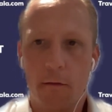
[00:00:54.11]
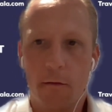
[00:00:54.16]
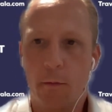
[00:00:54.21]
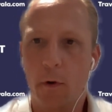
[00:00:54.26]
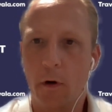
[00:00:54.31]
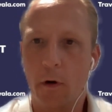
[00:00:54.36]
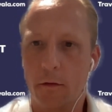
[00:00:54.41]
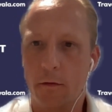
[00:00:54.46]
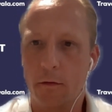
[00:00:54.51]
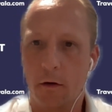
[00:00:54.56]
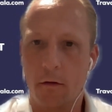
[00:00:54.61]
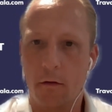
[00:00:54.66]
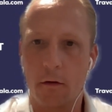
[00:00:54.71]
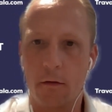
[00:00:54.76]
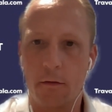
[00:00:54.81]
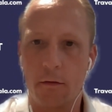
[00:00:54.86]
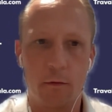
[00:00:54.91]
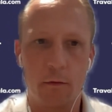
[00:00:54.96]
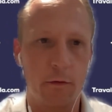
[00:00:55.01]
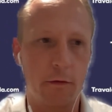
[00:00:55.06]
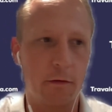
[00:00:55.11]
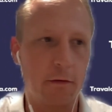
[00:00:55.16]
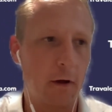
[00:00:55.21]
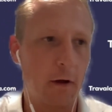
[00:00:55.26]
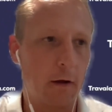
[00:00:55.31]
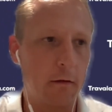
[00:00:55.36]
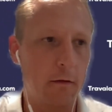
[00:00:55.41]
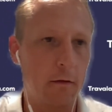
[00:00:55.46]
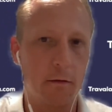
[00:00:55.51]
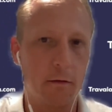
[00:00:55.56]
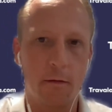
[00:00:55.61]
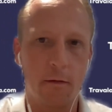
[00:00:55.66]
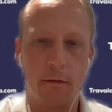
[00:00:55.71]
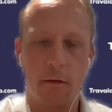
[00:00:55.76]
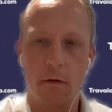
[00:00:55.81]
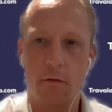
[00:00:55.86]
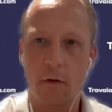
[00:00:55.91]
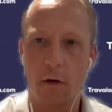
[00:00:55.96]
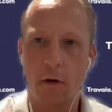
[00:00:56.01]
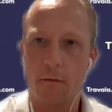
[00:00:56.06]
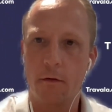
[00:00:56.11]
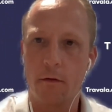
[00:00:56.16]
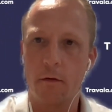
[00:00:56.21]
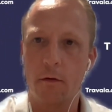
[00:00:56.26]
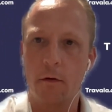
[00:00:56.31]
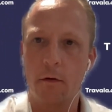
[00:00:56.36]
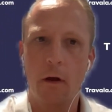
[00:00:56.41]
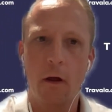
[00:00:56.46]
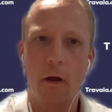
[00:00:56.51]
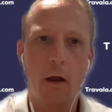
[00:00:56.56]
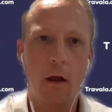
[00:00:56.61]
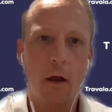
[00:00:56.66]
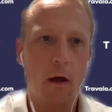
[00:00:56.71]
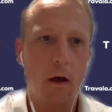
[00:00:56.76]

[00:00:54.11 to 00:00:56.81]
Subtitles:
I've worked across all sectors of the travel